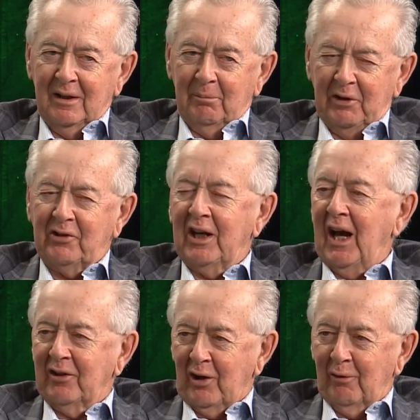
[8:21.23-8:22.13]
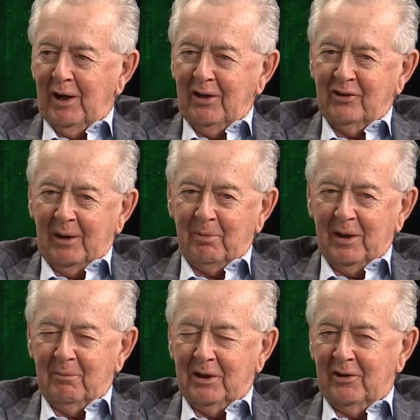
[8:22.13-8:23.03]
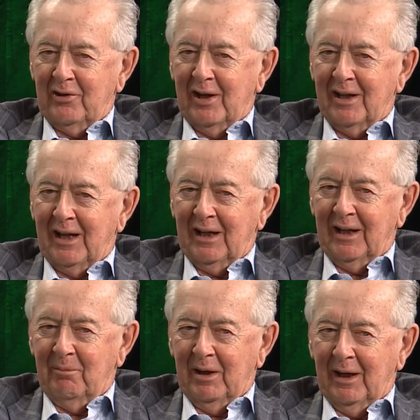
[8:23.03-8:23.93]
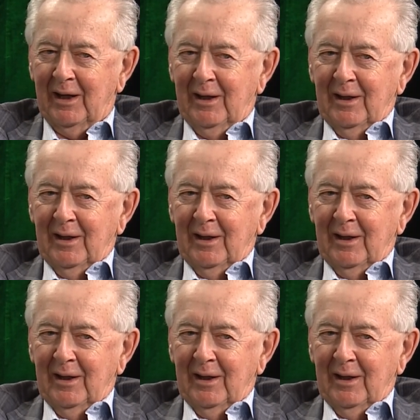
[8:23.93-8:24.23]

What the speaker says: BC has already separated, but they just didn't tell anybody.